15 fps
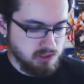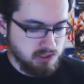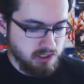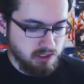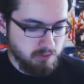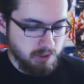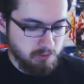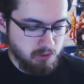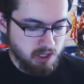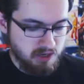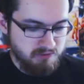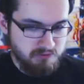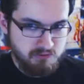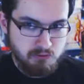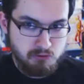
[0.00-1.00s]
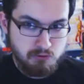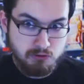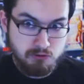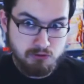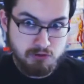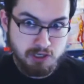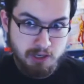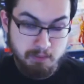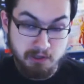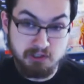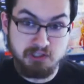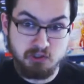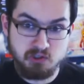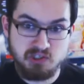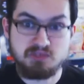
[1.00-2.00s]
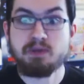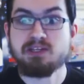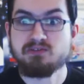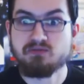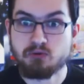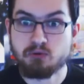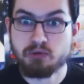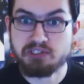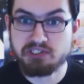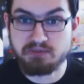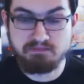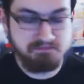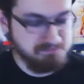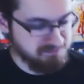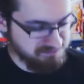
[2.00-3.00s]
Take the paper off. I'm building your suspense for a reason.